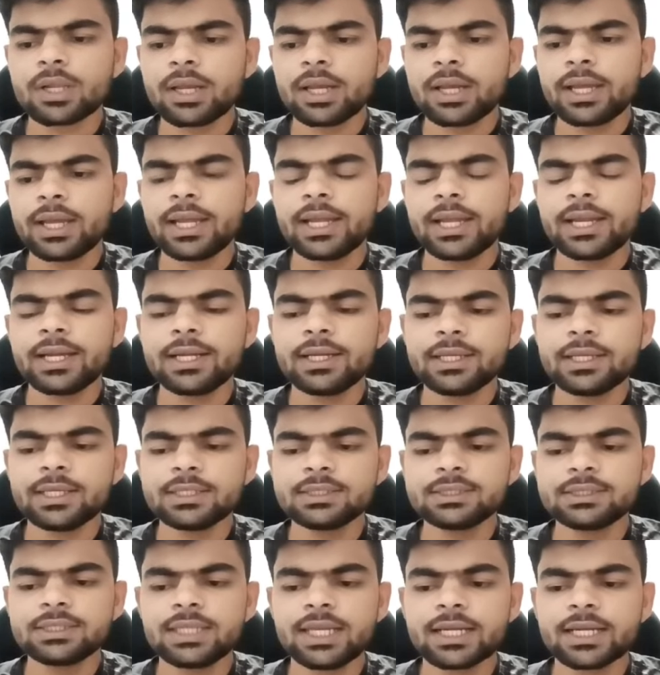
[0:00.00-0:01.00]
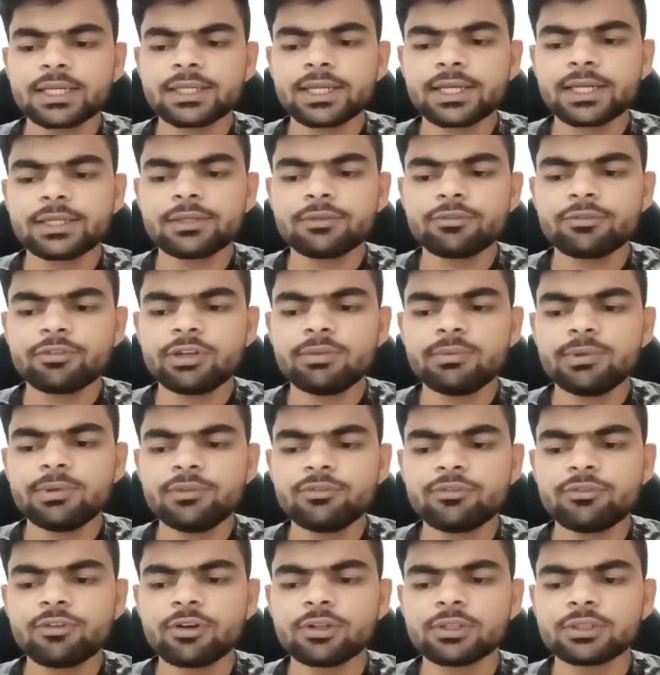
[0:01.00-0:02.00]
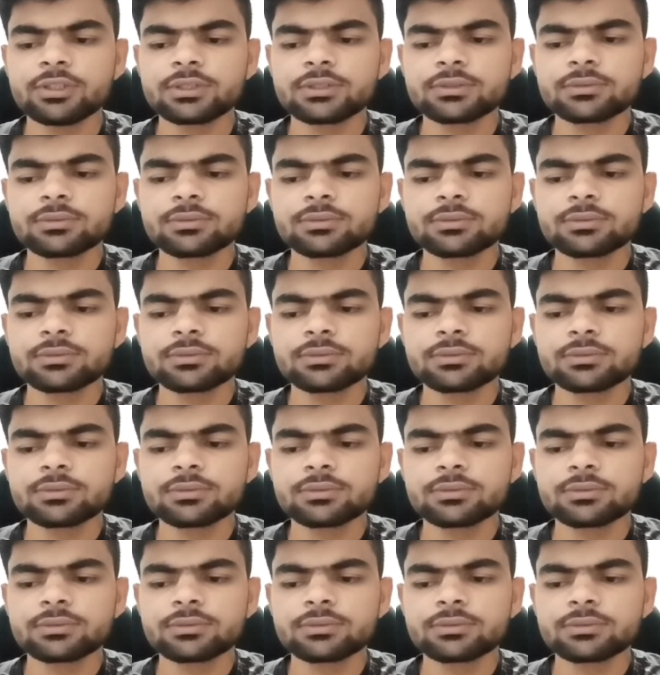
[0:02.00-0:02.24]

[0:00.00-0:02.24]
And is selected will be false.